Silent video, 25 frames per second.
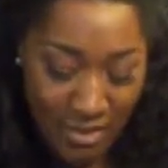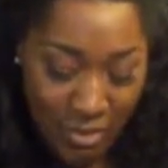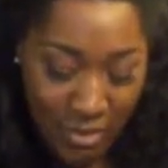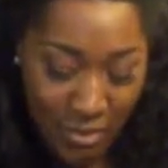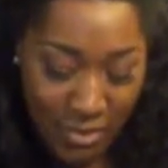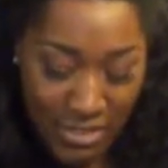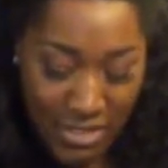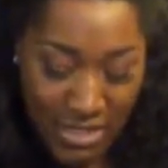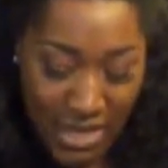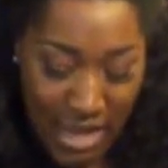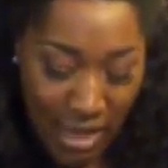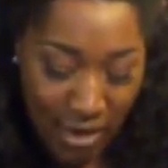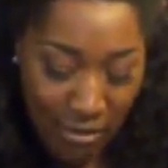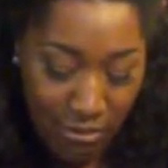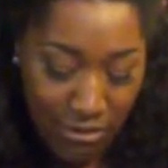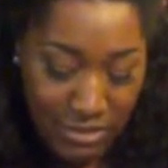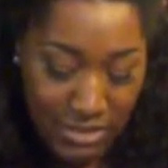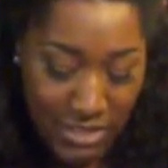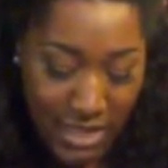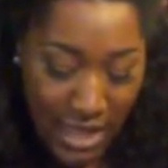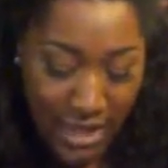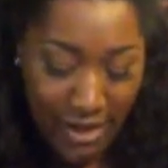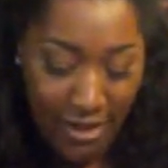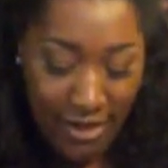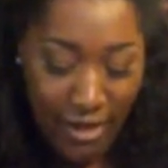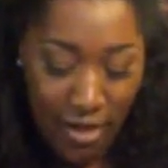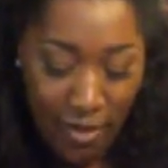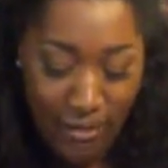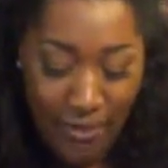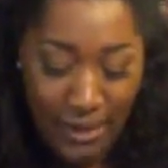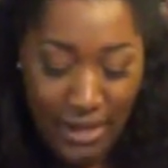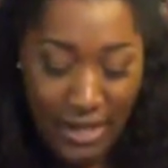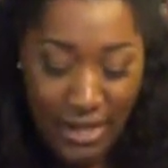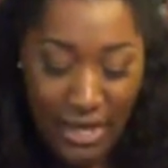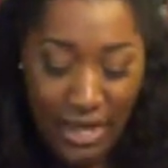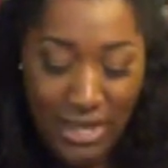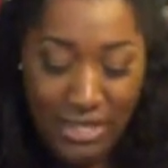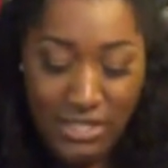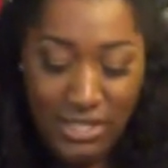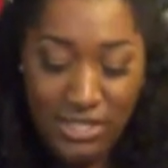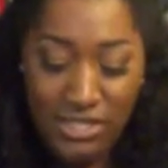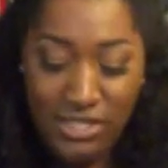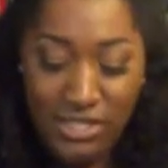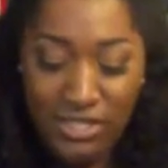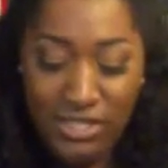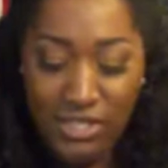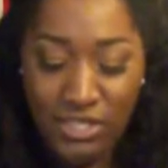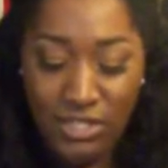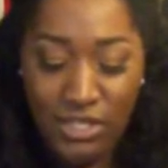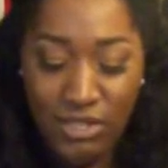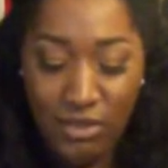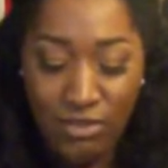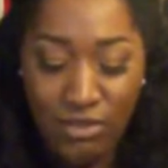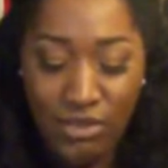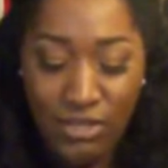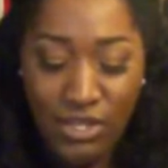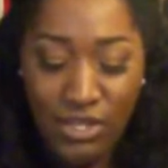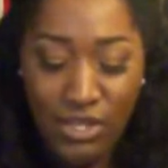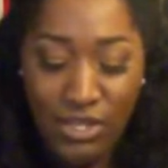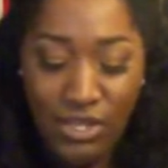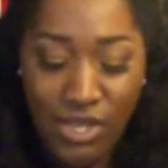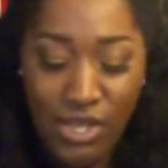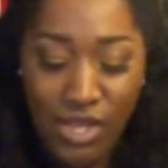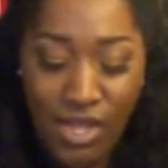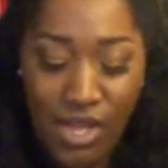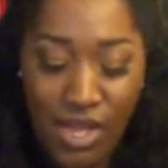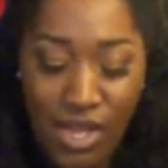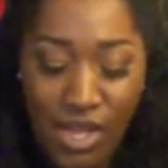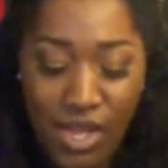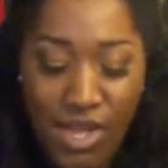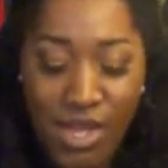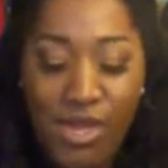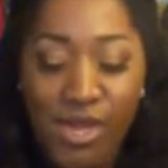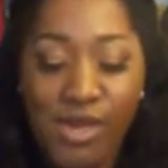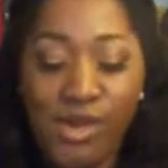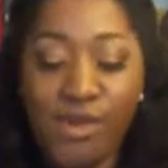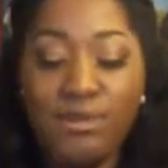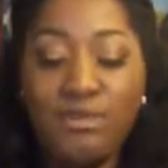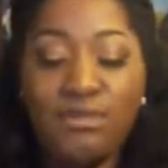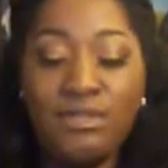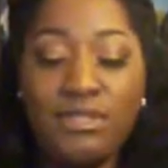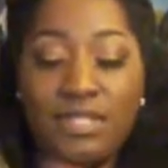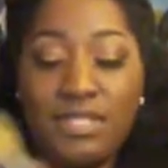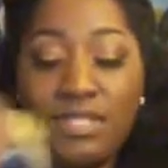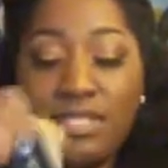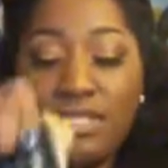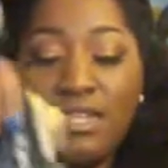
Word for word: which I was like, oh my gosh, this is so cute,